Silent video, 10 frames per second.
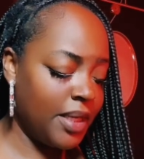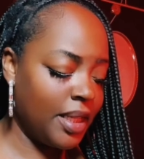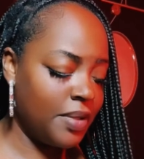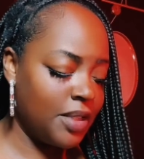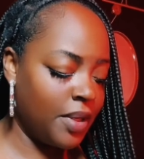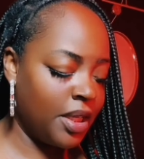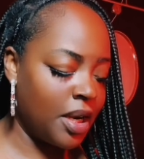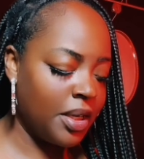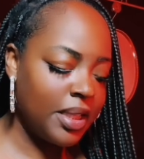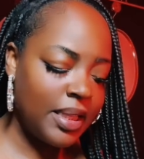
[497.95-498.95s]
dealing with someone
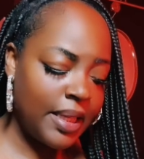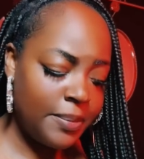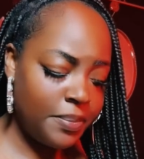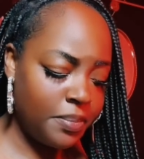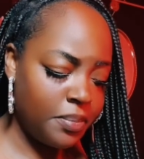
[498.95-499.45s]
younger than them.